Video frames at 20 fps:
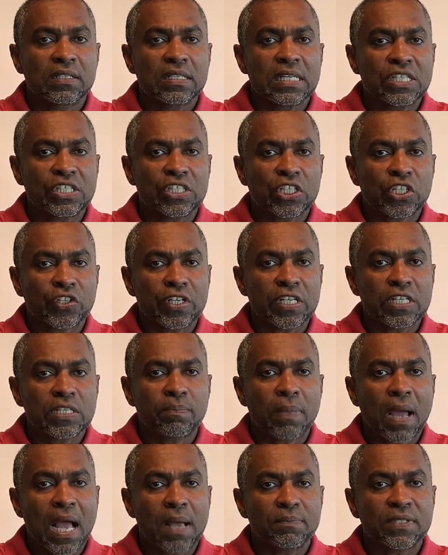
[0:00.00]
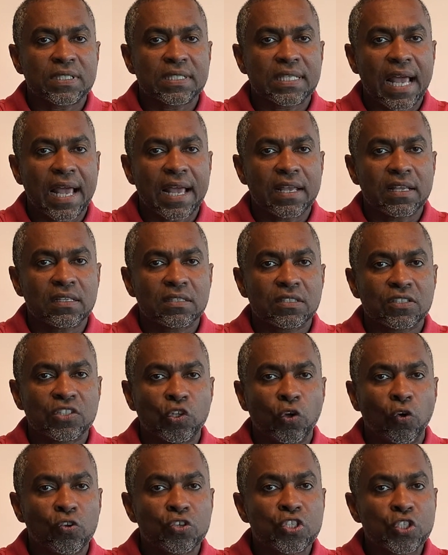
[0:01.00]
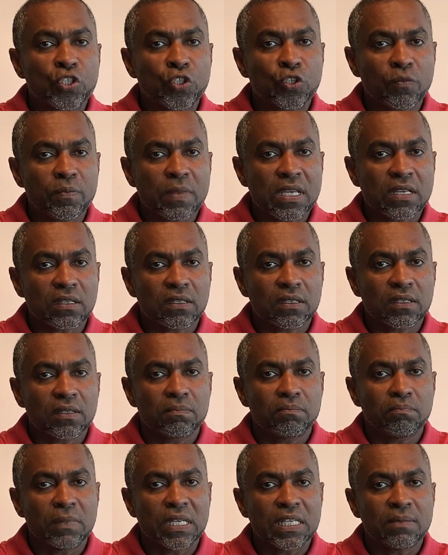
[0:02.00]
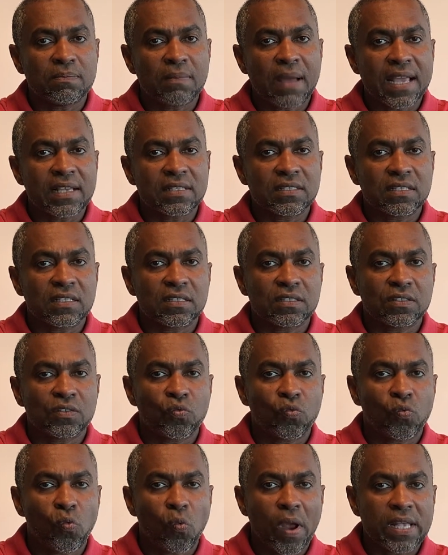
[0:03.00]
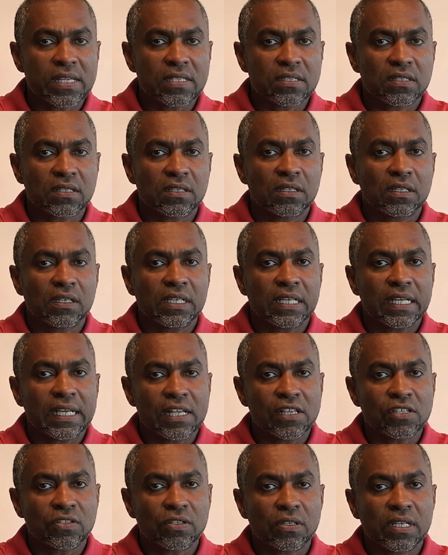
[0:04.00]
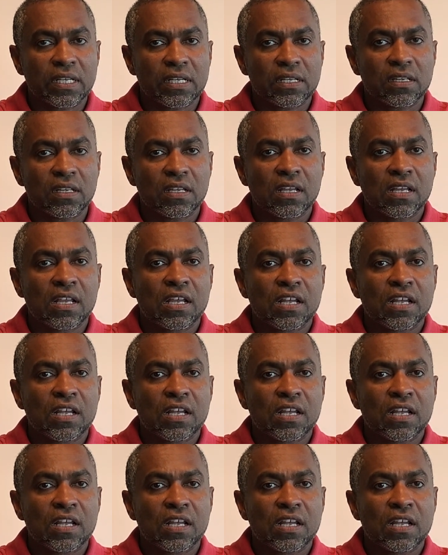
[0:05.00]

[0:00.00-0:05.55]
Discrete pump size, no tubing, minimizes waste, insulin,